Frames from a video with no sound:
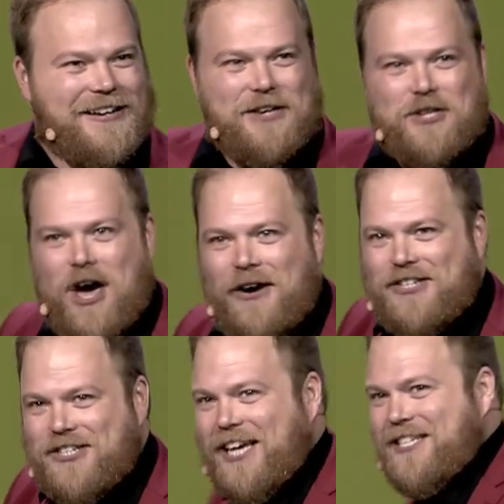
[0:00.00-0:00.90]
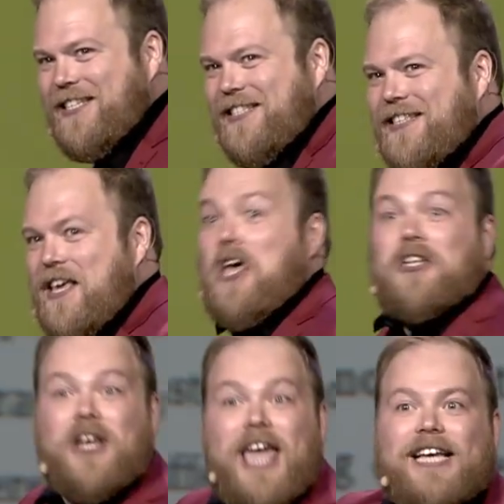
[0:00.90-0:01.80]
Good going, just testing.
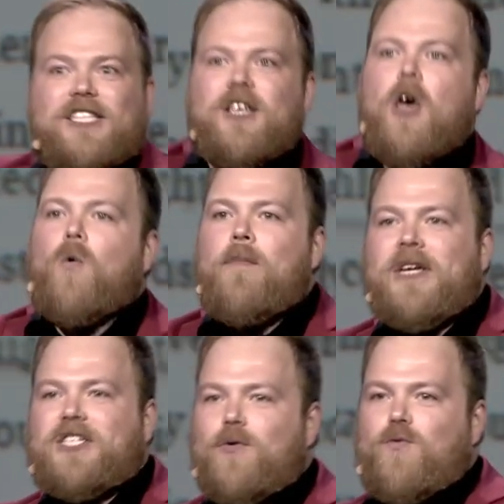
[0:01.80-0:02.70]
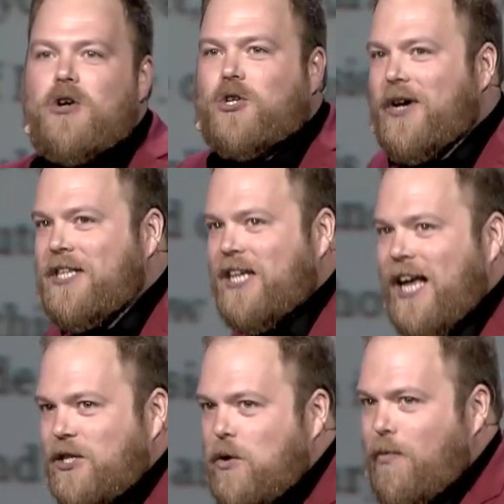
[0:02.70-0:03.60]
So, yes, when Mr. Rotary
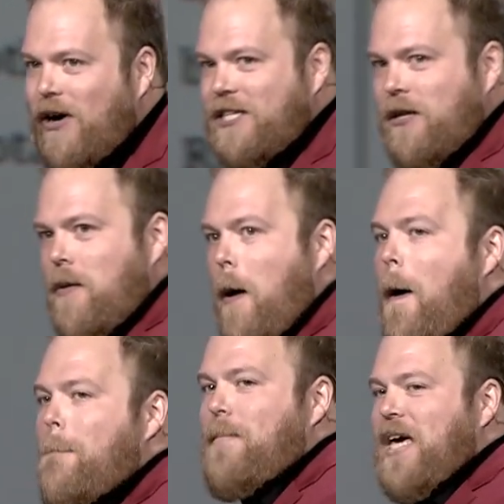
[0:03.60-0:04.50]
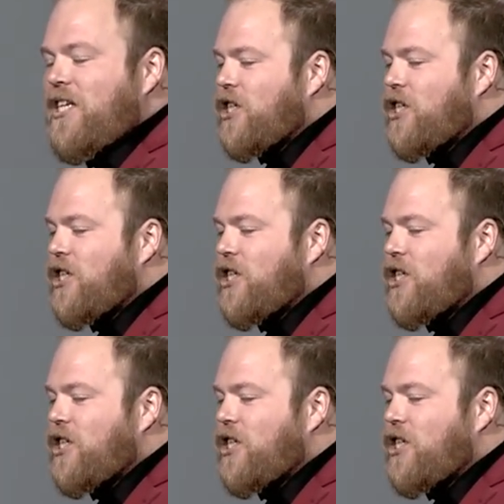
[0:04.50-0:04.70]
International President B